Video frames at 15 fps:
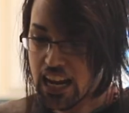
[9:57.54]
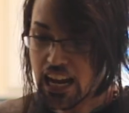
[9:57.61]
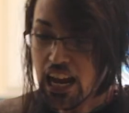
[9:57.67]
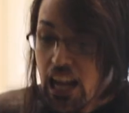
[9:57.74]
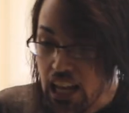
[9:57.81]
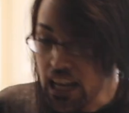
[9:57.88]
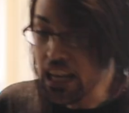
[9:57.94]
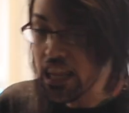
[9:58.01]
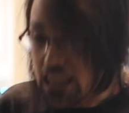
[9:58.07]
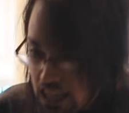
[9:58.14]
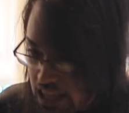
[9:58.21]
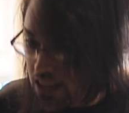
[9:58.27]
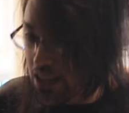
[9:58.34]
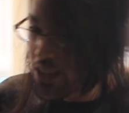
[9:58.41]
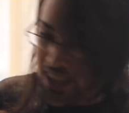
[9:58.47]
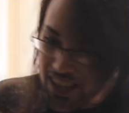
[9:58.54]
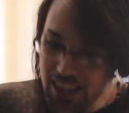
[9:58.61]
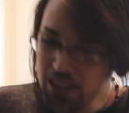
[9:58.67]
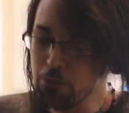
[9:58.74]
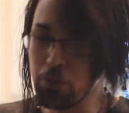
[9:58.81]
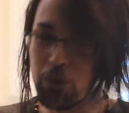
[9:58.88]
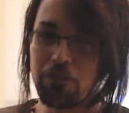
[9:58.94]

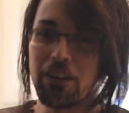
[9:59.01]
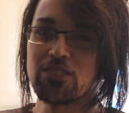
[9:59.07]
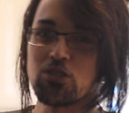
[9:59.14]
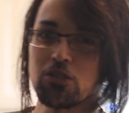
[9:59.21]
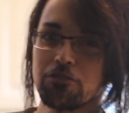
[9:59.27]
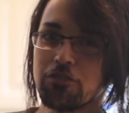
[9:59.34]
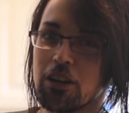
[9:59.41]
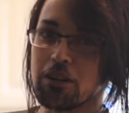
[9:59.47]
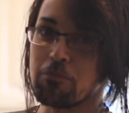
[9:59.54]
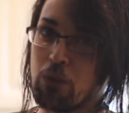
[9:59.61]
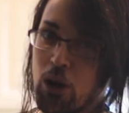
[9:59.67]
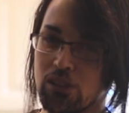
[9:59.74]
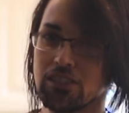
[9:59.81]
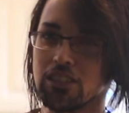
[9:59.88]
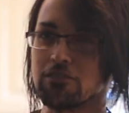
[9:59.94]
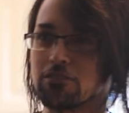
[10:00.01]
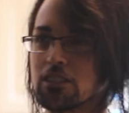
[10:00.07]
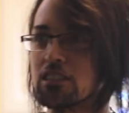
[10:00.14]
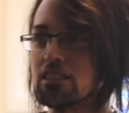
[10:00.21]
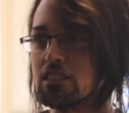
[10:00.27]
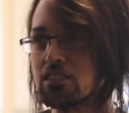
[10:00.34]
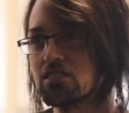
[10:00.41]
in the Professor Fun
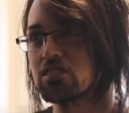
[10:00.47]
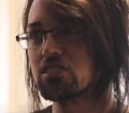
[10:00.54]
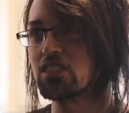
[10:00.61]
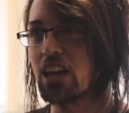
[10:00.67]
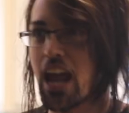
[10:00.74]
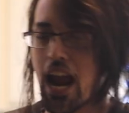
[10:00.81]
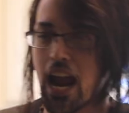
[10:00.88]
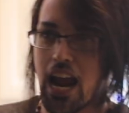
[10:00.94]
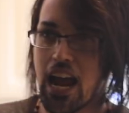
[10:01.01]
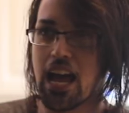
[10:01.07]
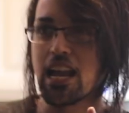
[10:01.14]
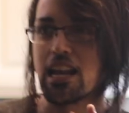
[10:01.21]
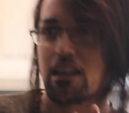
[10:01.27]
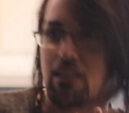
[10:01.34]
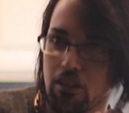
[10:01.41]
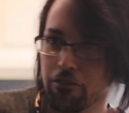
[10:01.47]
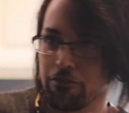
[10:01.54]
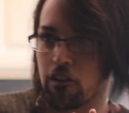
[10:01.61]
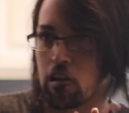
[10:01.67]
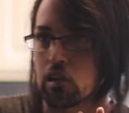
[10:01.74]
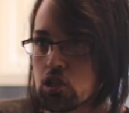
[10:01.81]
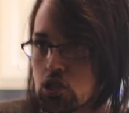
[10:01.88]
multiverse and the
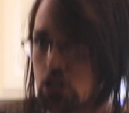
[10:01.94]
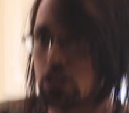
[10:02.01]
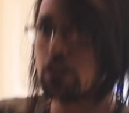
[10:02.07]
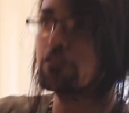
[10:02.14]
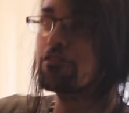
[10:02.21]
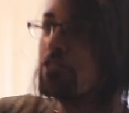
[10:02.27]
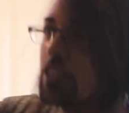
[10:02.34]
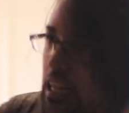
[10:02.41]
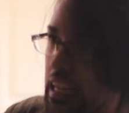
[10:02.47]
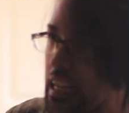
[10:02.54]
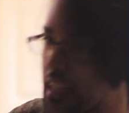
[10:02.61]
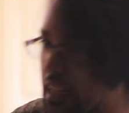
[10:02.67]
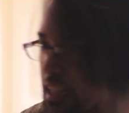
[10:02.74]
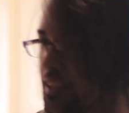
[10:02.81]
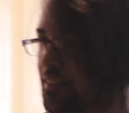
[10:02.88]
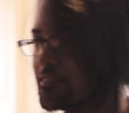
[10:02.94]
function of like